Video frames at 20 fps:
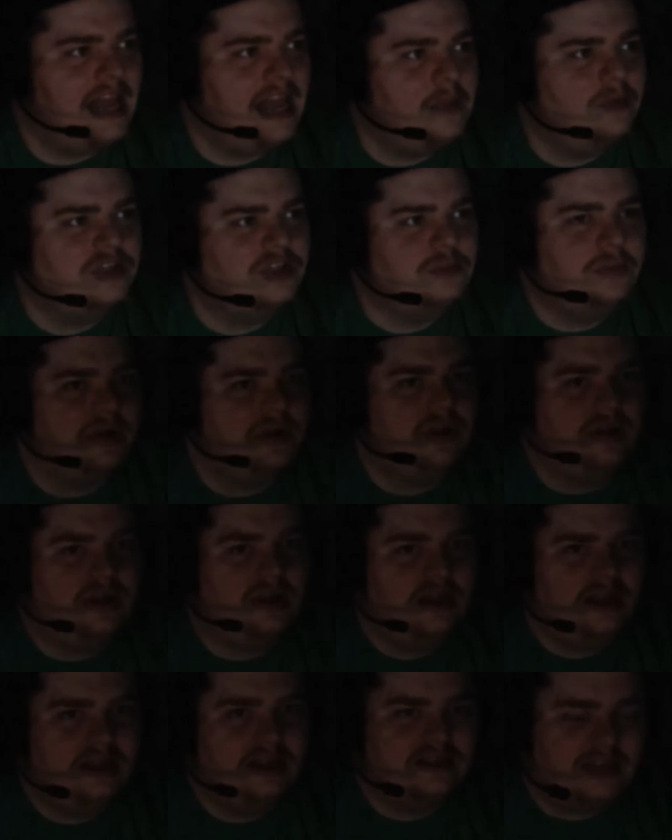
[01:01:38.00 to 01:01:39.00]

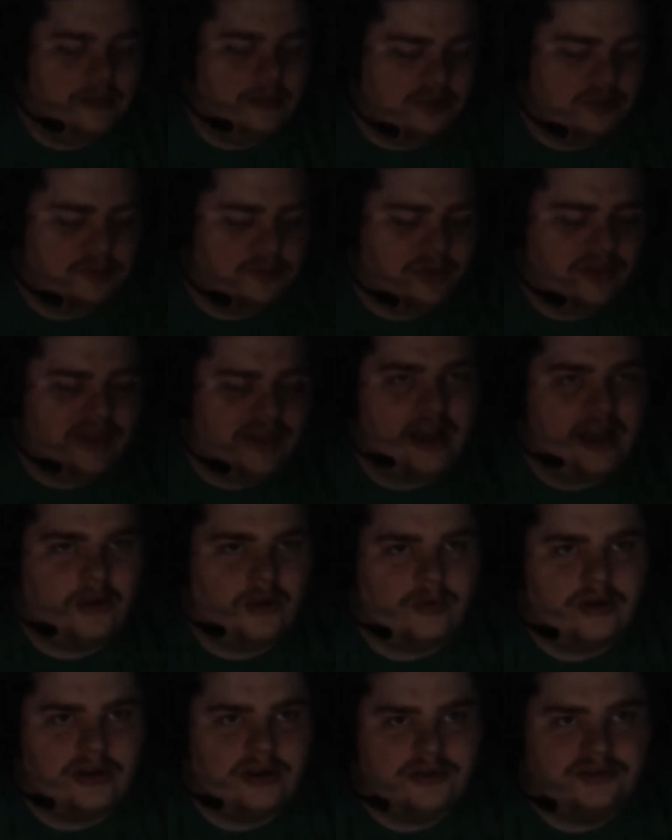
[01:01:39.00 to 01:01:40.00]
His name was
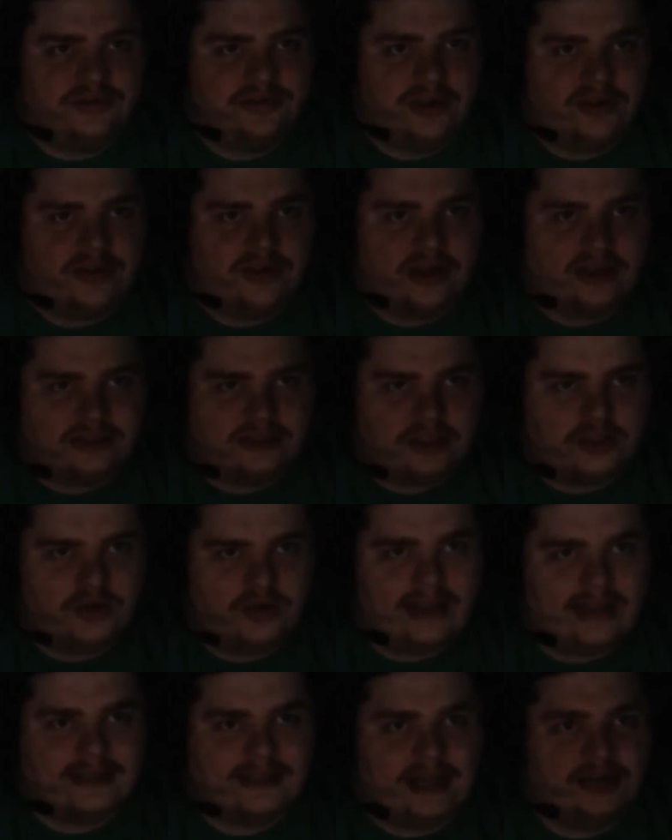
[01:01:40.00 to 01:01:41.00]
Pythagoras, I think.
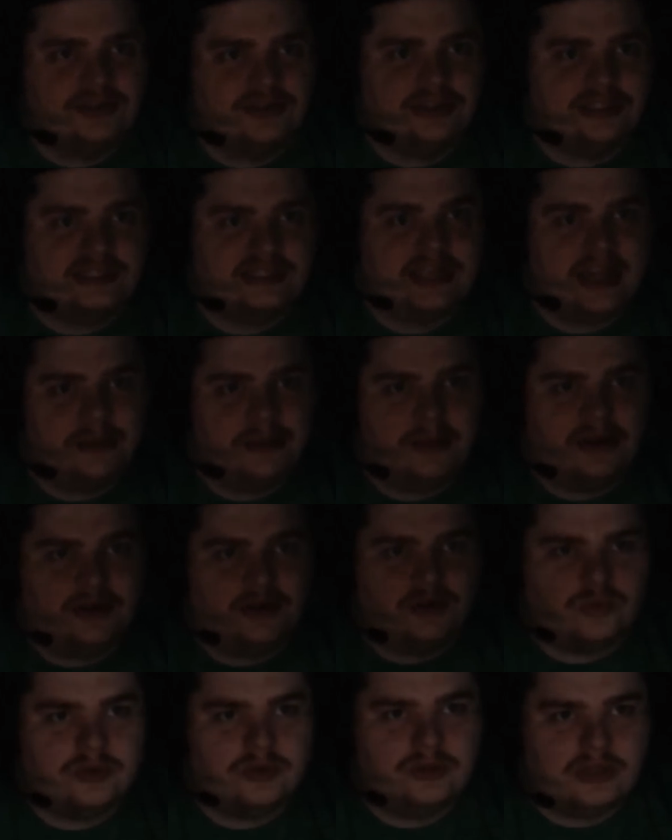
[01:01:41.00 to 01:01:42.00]
You guys actually say it by
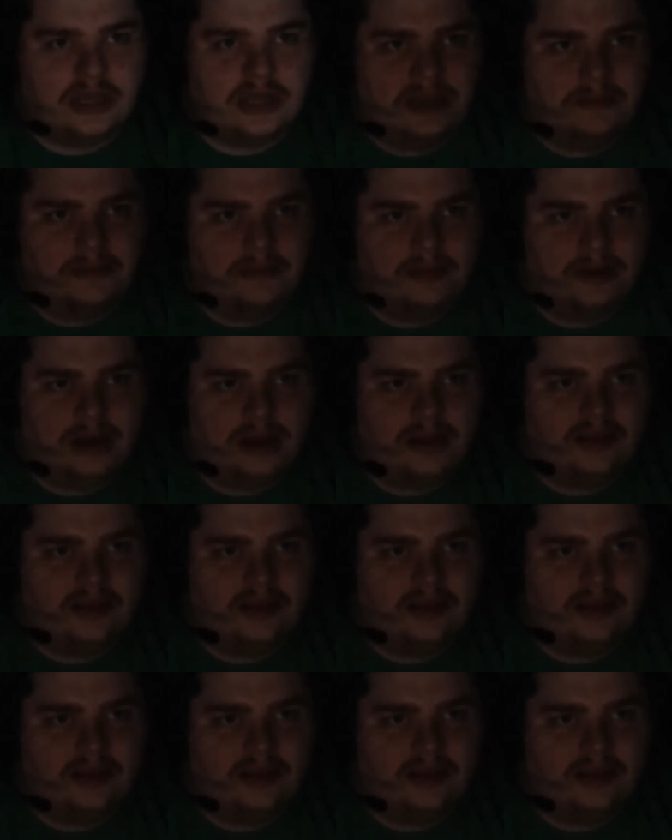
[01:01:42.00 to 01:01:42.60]
his real name.